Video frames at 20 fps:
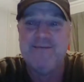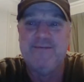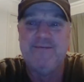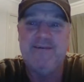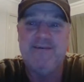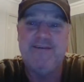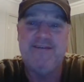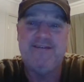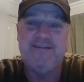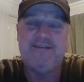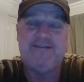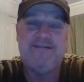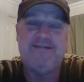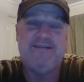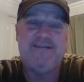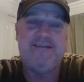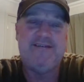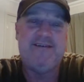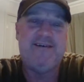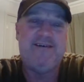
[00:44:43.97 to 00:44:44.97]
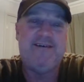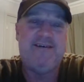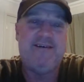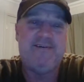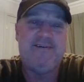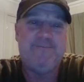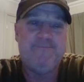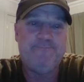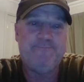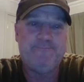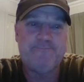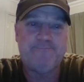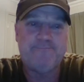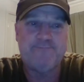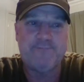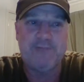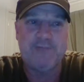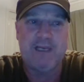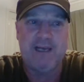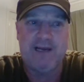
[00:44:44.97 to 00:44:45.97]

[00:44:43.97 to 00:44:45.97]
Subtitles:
But, you